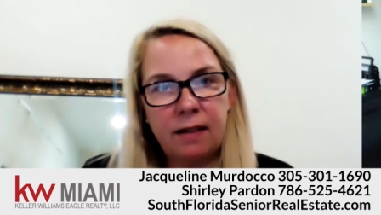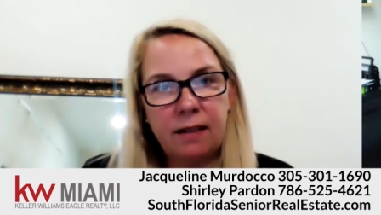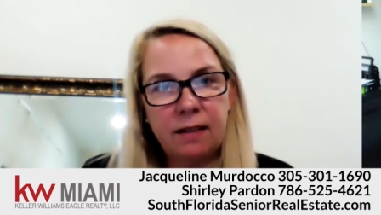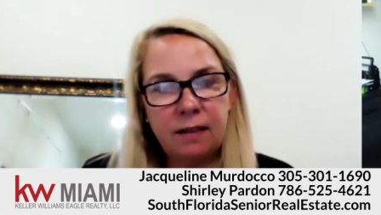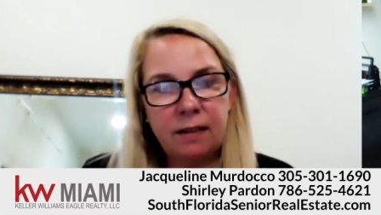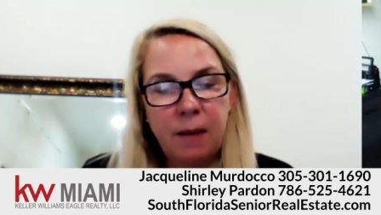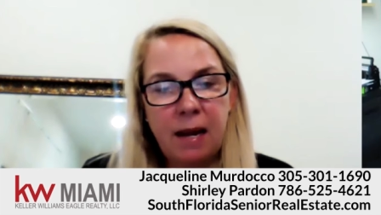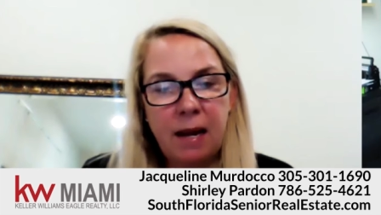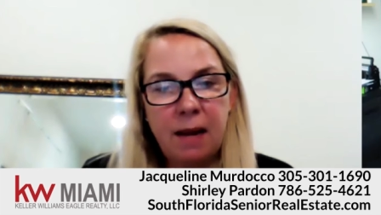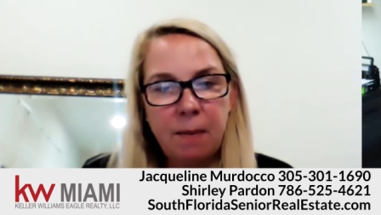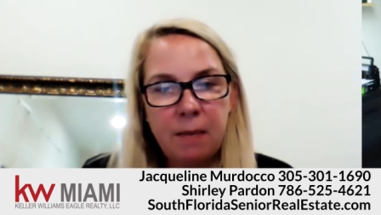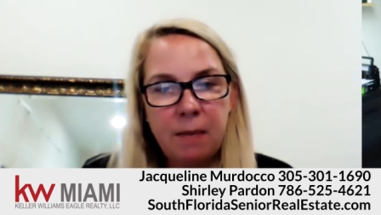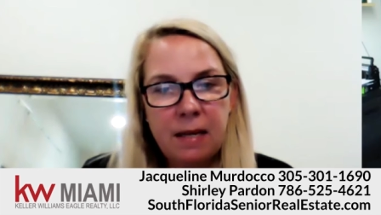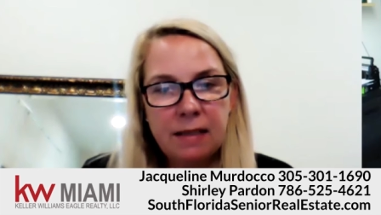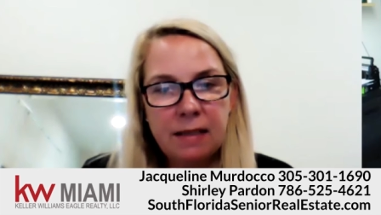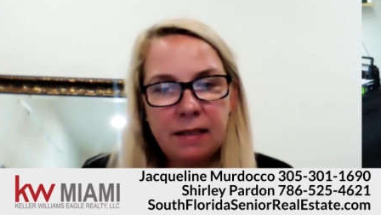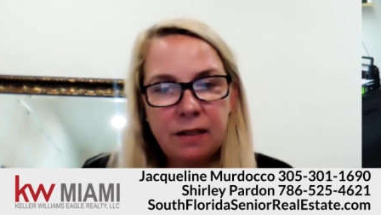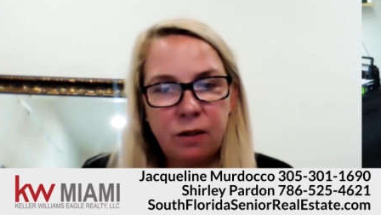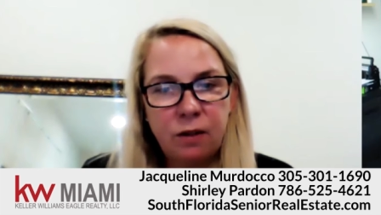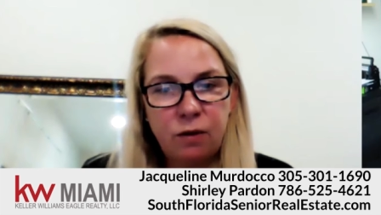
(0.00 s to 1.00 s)
because miami
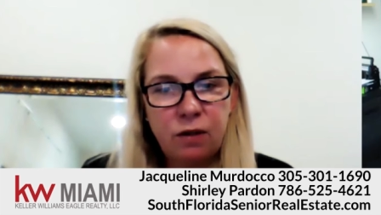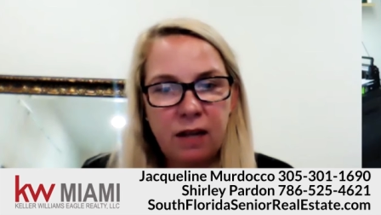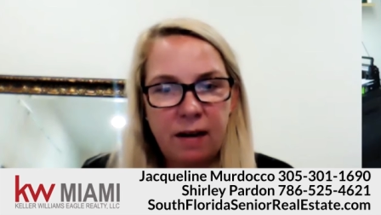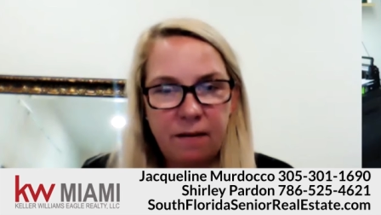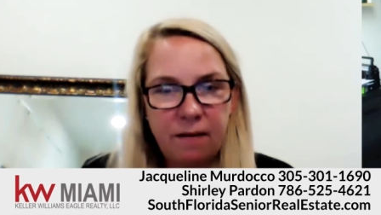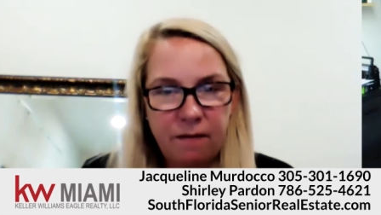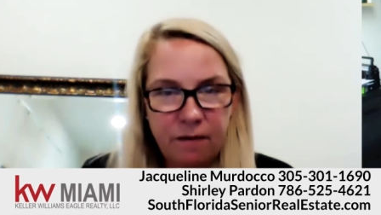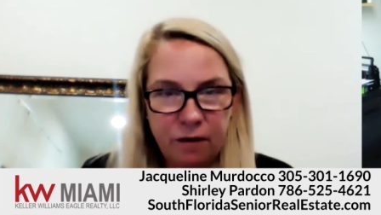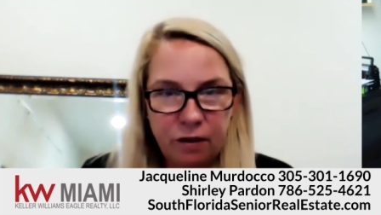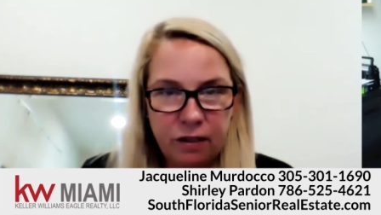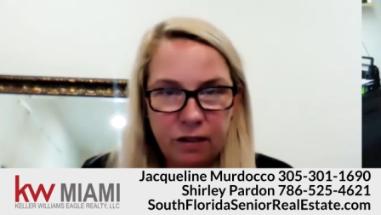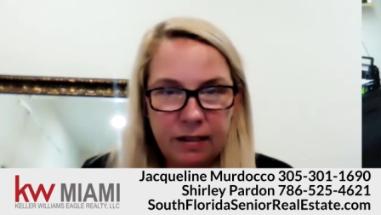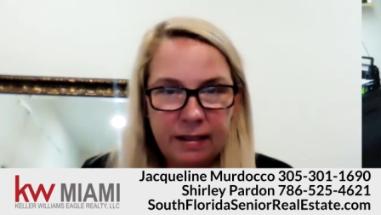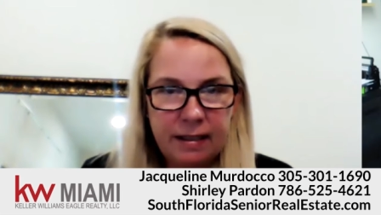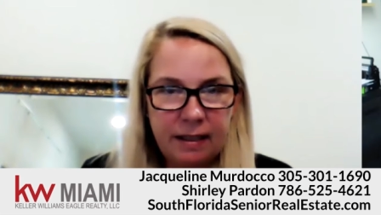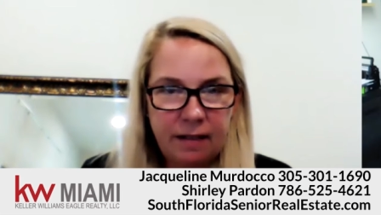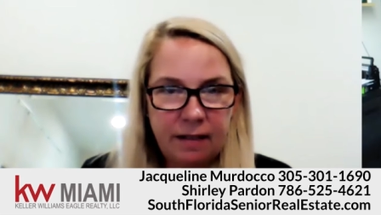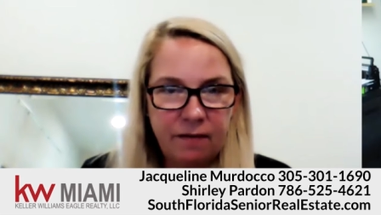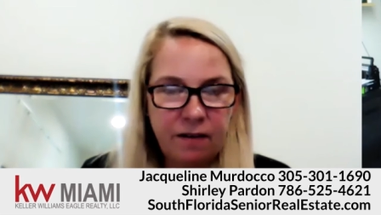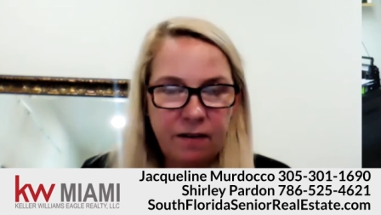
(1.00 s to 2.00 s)
is so diverse
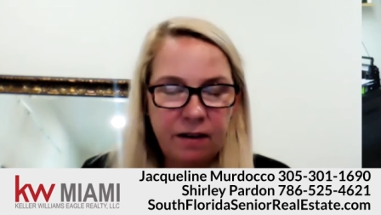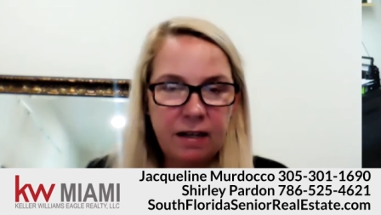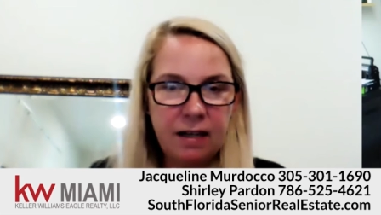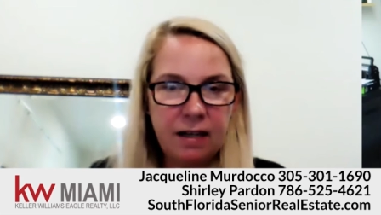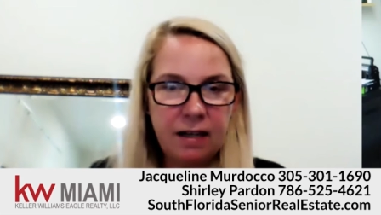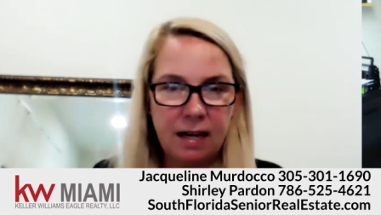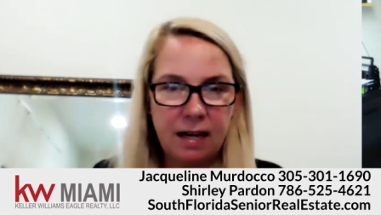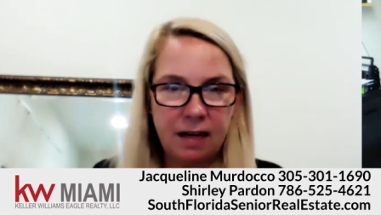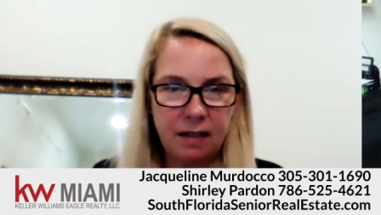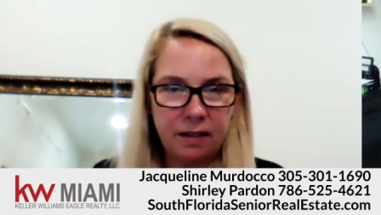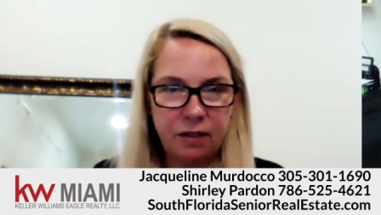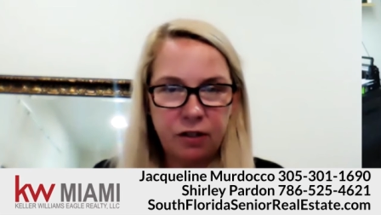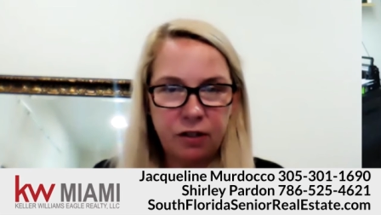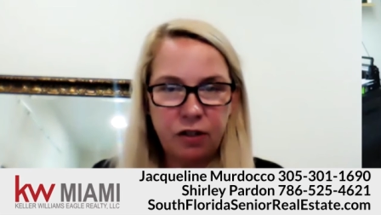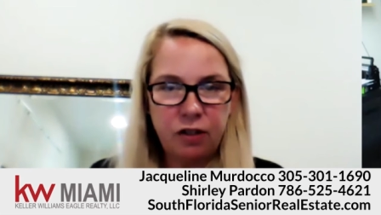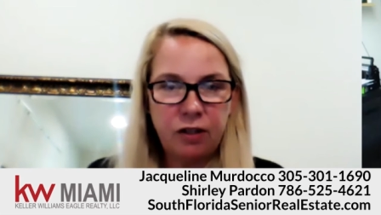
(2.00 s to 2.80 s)
and very large